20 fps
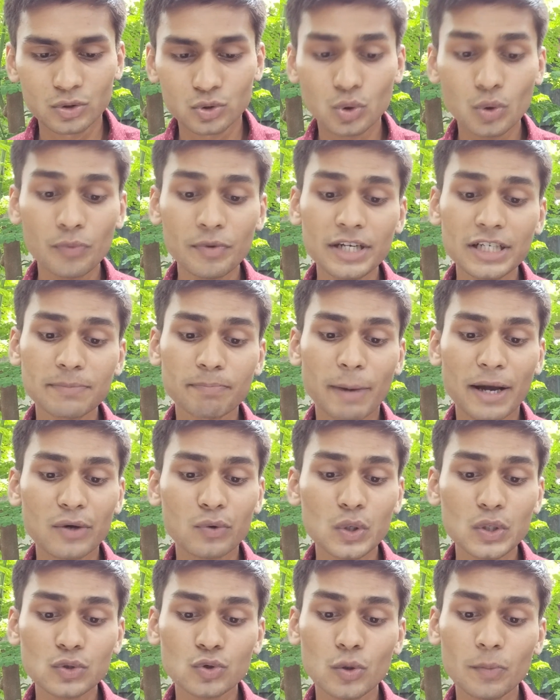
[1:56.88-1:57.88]
Through which
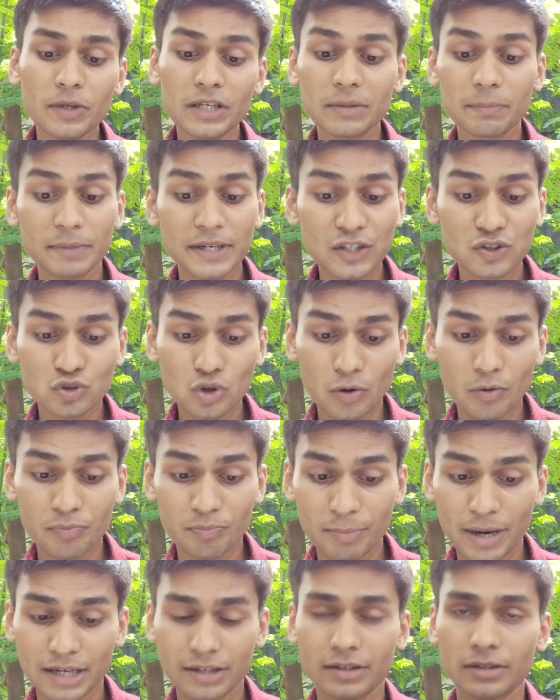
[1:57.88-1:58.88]
microscopic bits of
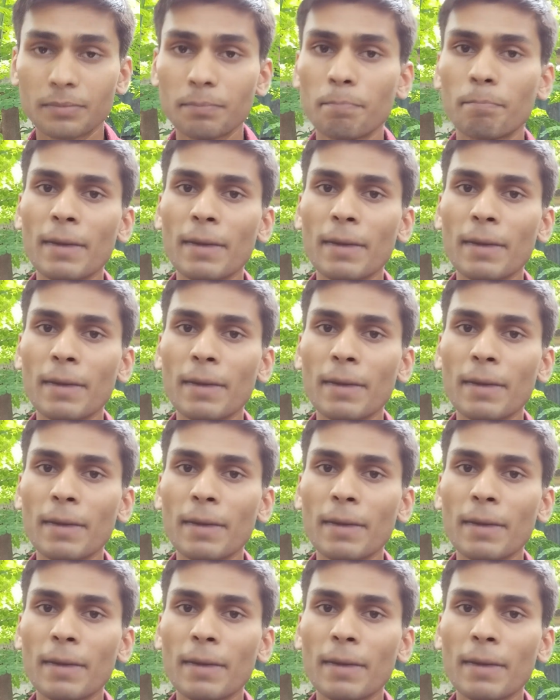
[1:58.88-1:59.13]
matter.